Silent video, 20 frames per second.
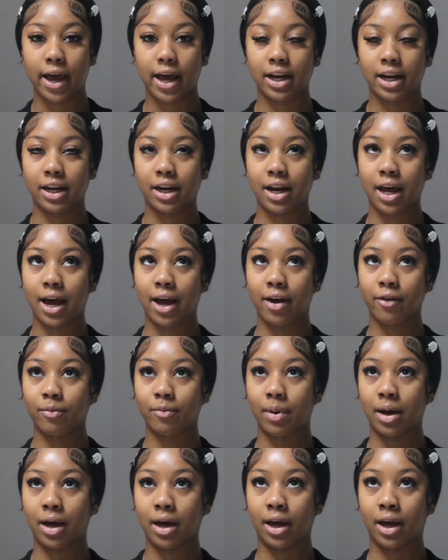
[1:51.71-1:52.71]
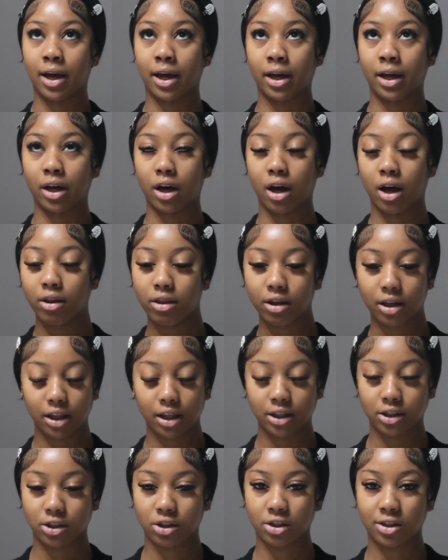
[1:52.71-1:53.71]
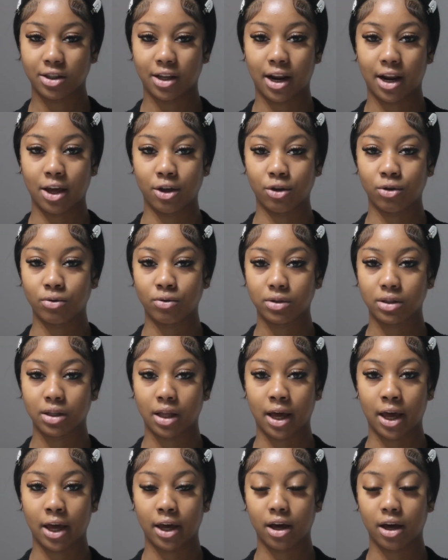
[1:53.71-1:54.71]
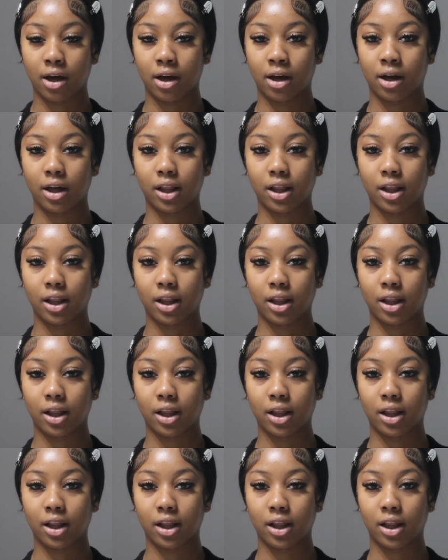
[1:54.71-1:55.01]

And then I have my other cleansers that I use, like